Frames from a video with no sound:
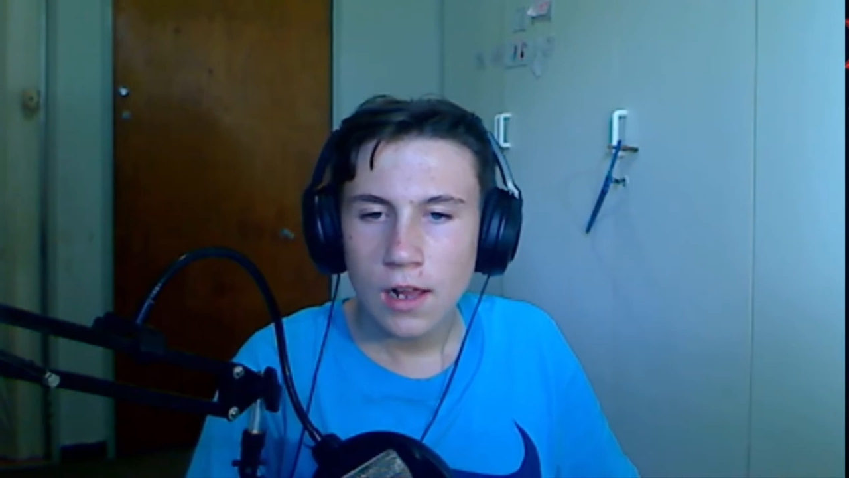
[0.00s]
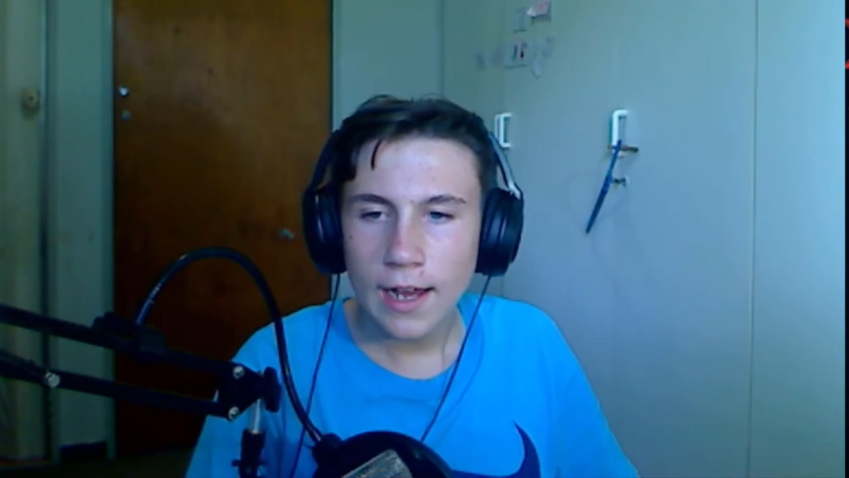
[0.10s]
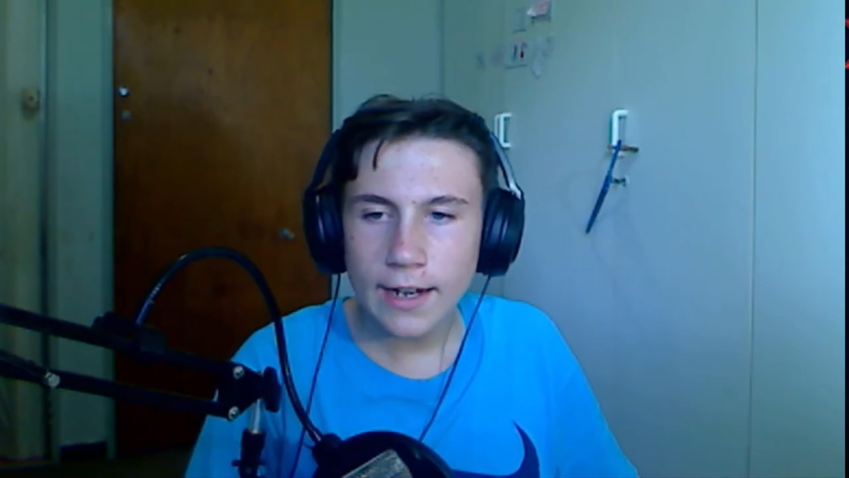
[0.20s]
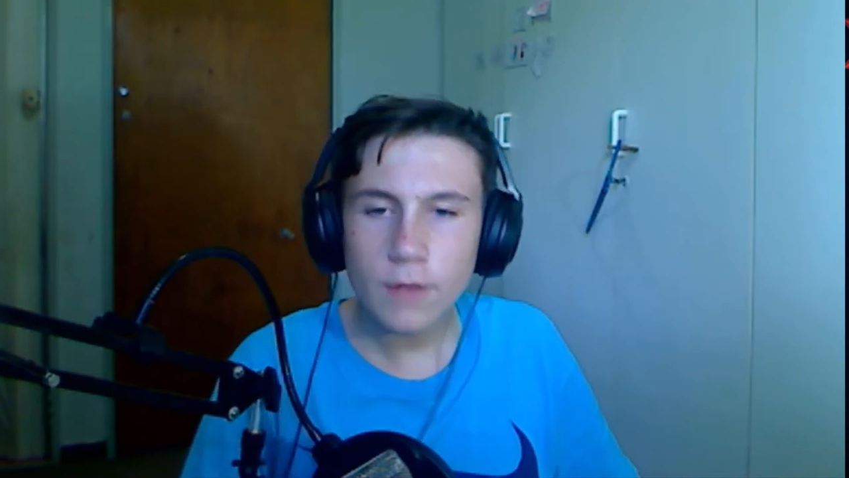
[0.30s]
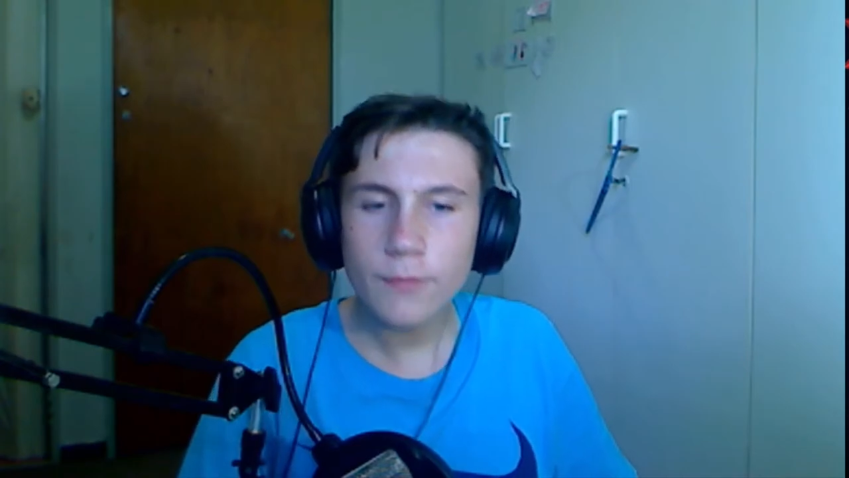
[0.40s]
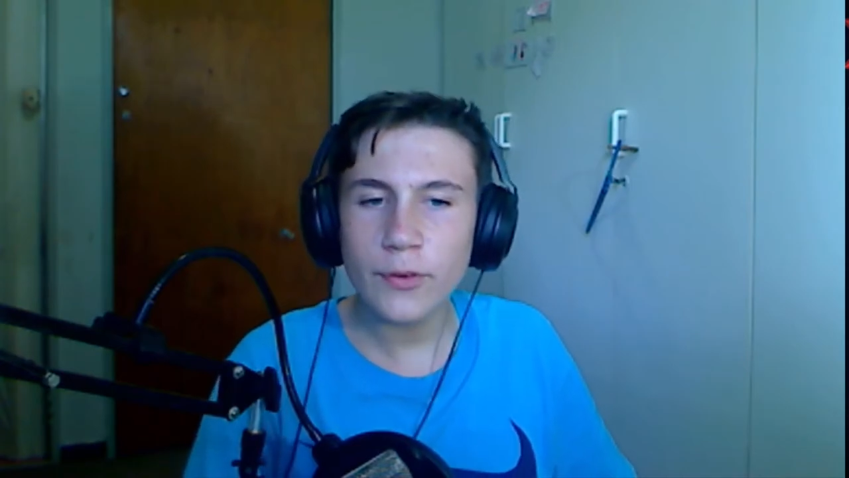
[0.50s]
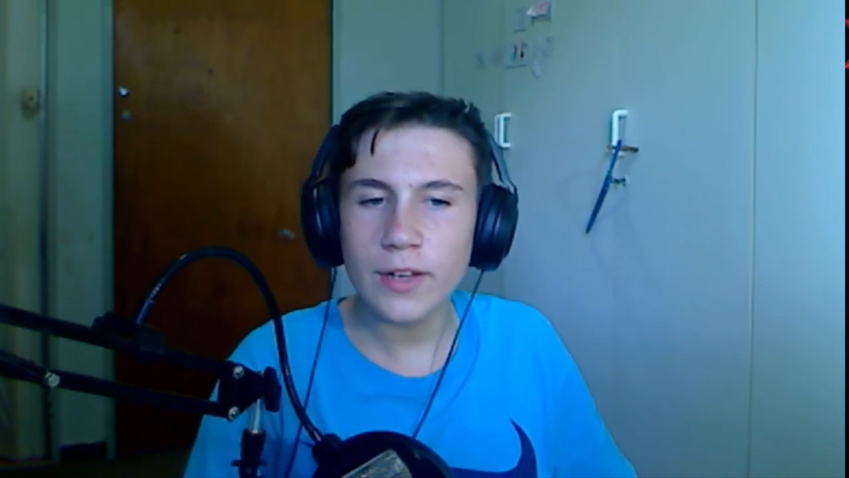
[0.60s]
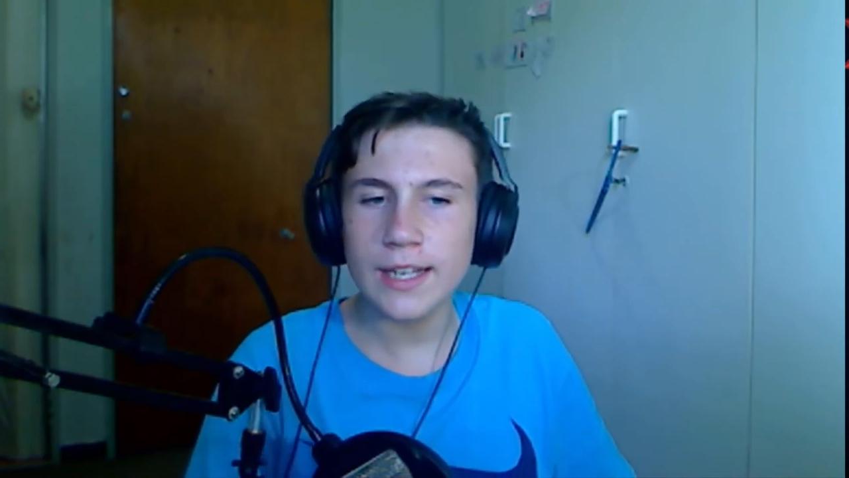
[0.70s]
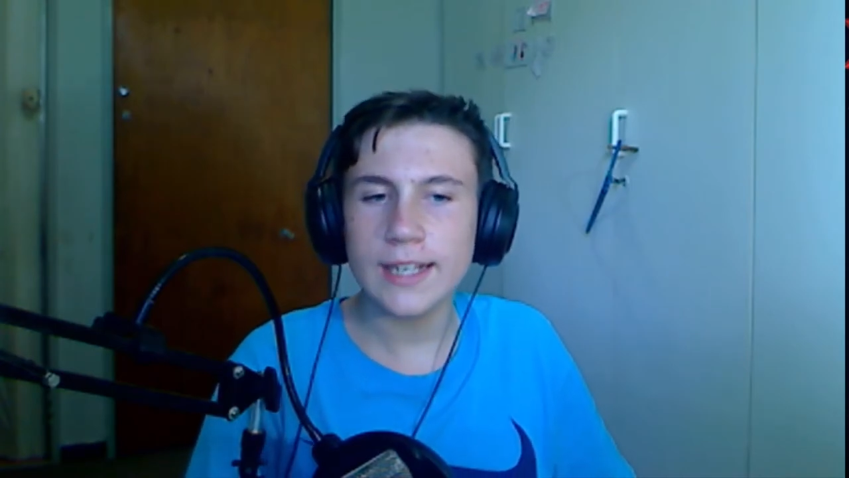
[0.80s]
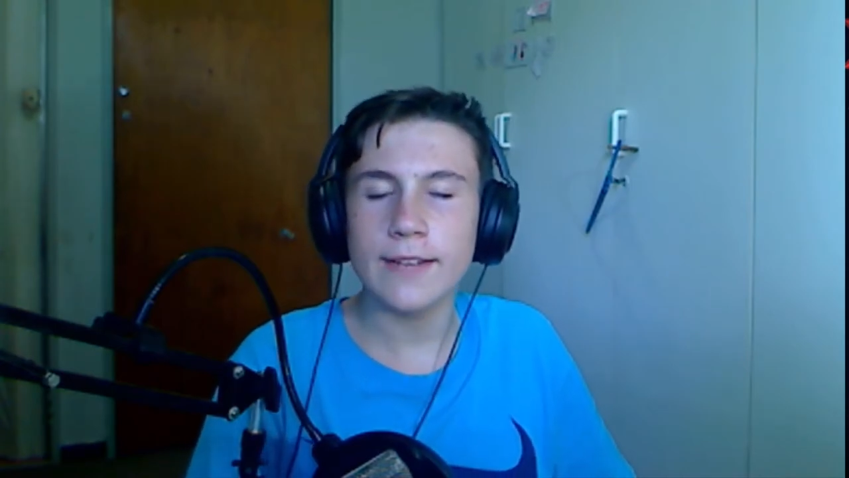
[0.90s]
I don't
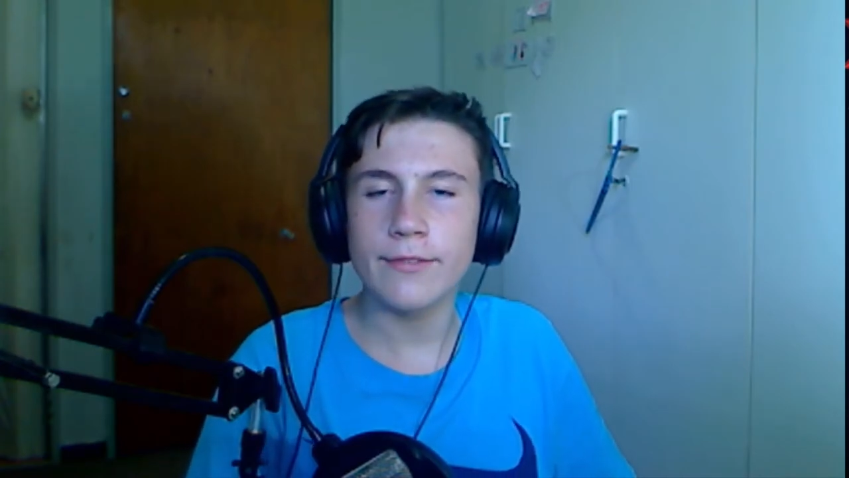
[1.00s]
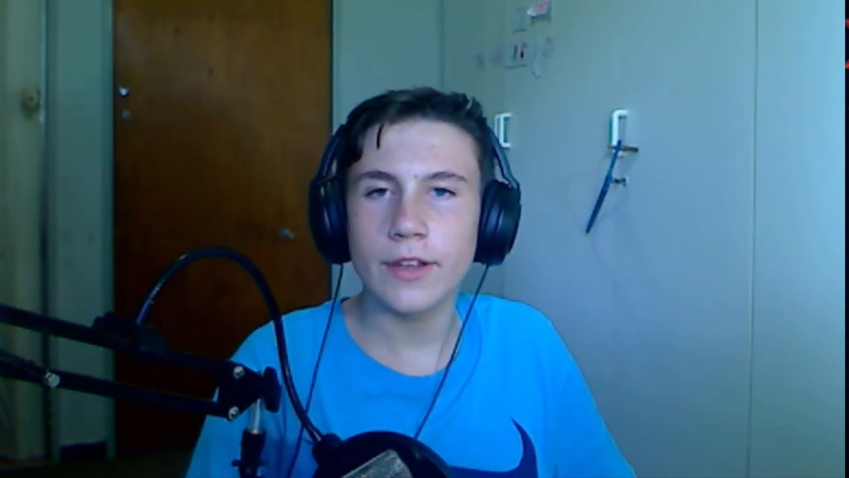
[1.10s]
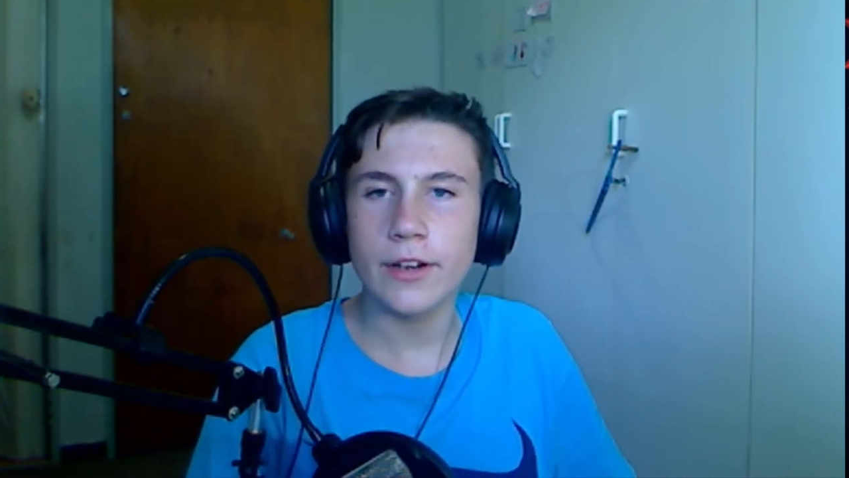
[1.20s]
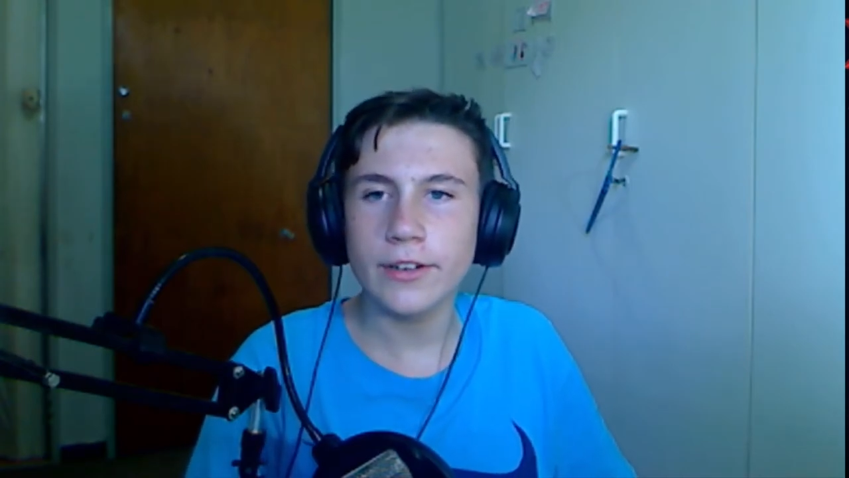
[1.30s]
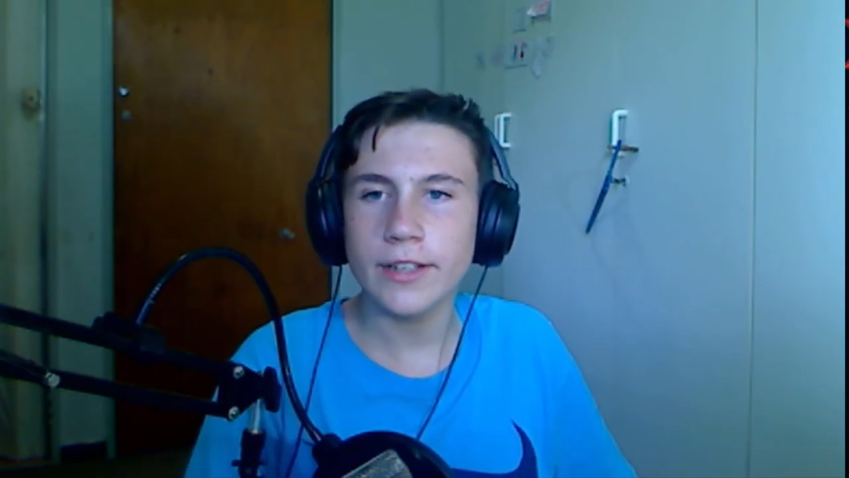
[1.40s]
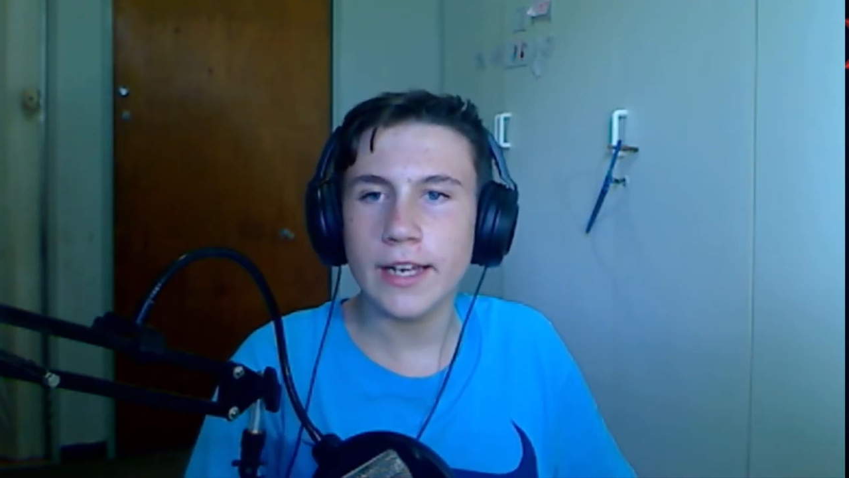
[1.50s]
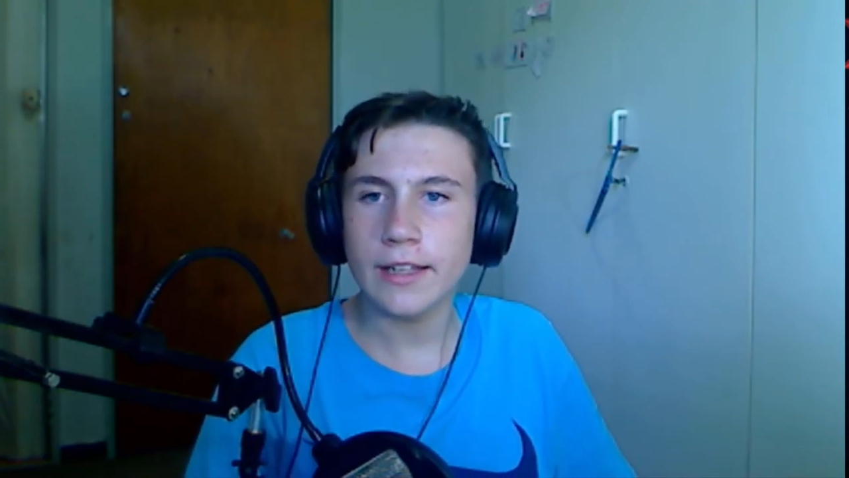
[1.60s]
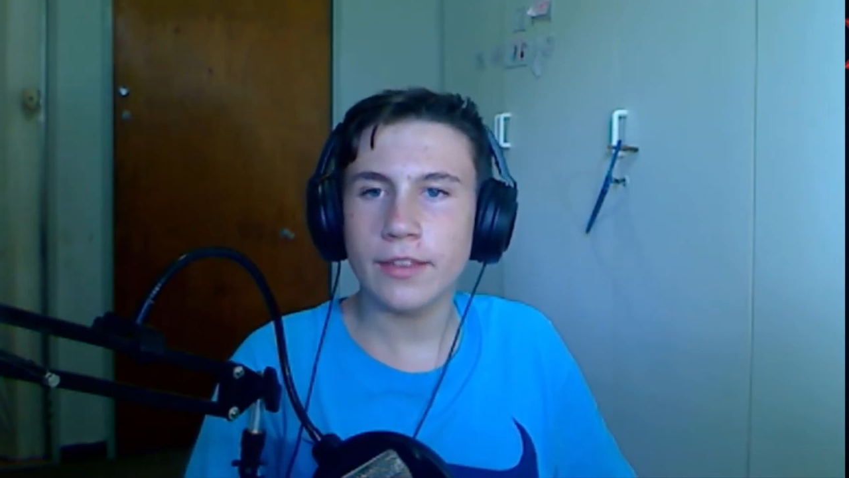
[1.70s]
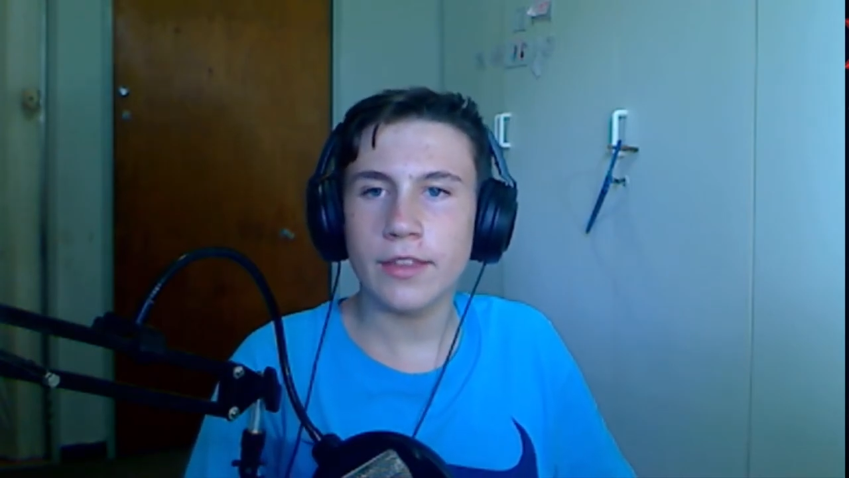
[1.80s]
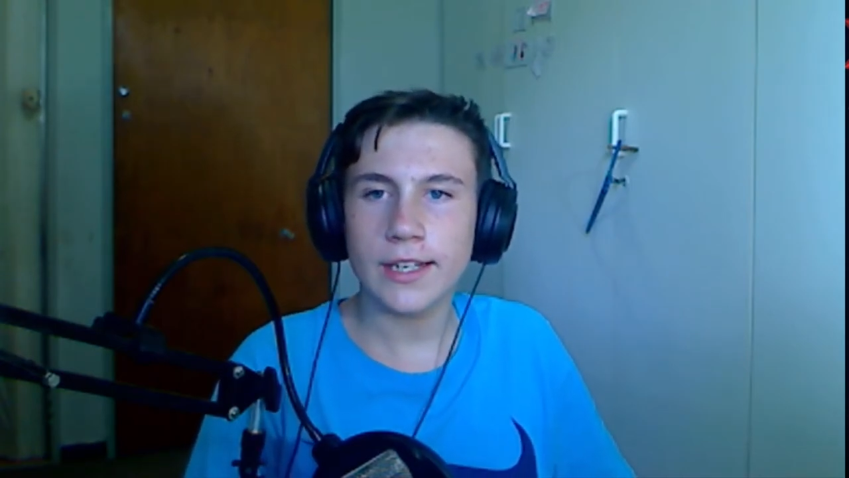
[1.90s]
feel like I've learned
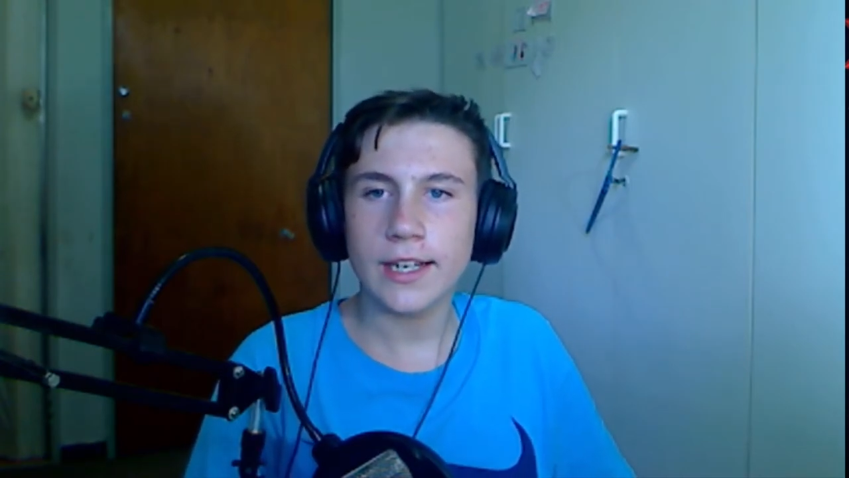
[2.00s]
anything.